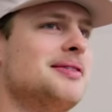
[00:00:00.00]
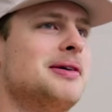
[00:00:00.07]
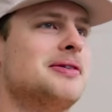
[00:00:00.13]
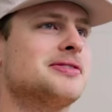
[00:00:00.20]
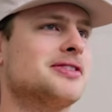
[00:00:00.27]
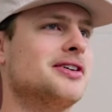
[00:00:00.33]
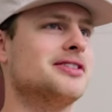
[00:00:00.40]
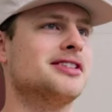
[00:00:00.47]
I
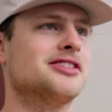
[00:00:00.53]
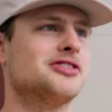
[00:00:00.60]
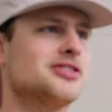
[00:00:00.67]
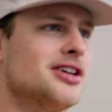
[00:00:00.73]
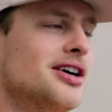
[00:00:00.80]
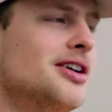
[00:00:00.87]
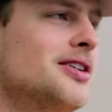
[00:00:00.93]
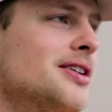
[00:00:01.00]
was on this
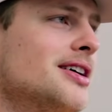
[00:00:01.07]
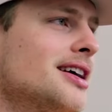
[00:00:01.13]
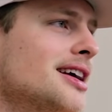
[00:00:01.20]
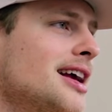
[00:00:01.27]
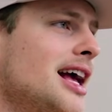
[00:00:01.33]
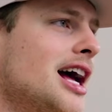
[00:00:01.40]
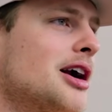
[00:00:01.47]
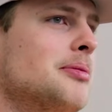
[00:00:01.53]
show,
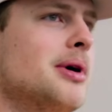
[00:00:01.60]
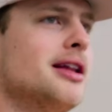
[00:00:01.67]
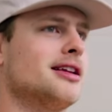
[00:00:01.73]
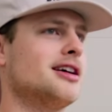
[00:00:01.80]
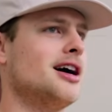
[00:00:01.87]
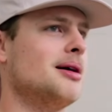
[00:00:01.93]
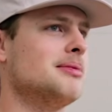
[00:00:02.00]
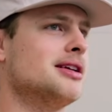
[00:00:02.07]
everybody in
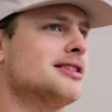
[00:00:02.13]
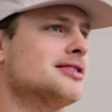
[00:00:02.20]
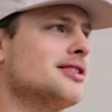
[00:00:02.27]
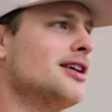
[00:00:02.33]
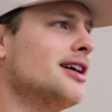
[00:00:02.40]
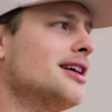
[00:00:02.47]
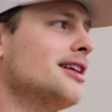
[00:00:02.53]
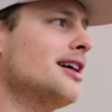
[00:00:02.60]
the comments
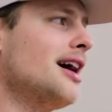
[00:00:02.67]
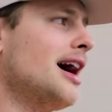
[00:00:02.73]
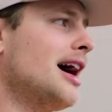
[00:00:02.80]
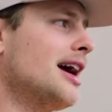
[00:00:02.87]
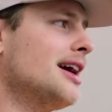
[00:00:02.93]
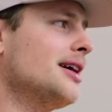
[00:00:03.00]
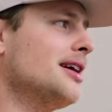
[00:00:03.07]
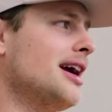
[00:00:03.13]
thought
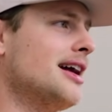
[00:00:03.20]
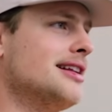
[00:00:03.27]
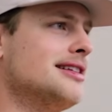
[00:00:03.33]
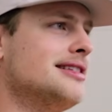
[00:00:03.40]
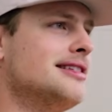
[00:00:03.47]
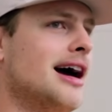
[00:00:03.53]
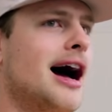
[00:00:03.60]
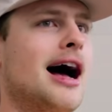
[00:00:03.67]
I
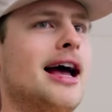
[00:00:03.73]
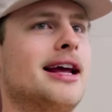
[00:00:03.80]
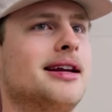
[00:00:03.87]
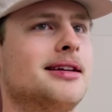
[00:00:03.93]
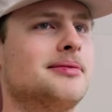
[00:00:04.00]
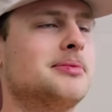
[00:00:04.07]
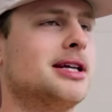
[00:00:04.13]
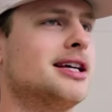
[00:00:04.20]
had
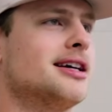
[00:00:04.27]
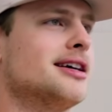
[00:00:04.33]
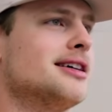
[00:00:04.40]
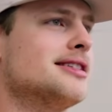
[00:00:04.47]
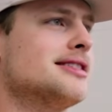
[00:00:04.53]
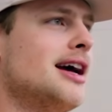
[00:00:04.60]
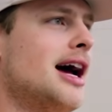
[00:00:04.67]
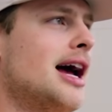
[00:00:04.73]
died
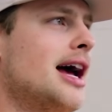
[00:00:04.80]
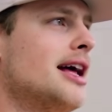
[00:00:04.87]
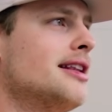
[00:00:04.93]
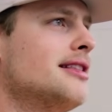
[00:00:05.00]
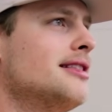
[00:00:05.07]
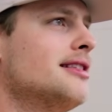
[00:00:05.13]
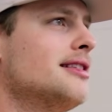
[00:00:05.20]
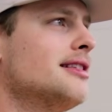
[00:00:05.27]
because
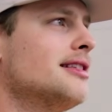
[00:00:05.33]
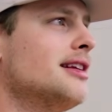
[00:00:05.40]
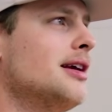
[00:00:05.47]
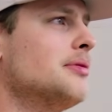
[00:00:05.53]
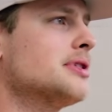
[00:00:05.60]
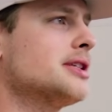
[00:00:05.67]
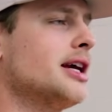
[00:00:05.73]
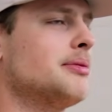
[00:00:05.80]

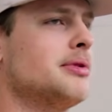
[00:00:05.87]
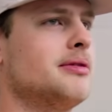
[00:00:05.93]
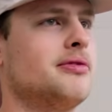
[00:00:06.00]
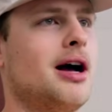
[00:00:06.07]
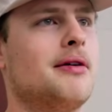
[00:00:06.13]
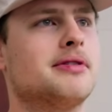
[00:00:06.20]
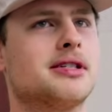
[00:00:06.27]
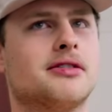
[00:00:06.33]
it was like, we've
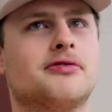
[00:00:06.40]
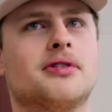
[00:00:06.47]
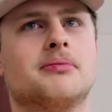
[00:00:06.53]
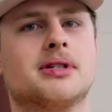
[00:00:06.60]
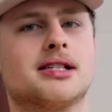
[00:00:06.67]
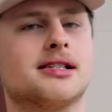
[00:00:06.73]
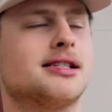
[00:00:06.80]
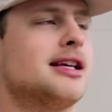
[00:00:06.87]
obviously
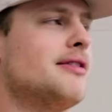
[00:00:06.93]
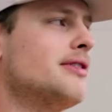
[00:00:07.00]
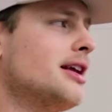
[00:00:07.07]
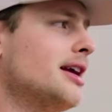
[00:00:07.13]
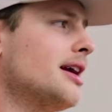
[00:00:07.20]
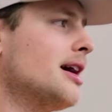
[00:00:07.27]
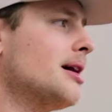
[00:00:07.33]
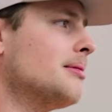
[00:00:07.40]
filmed this at 7
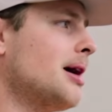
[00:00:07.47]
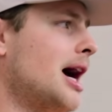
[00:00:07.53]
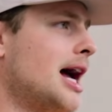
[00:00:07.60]
a.m.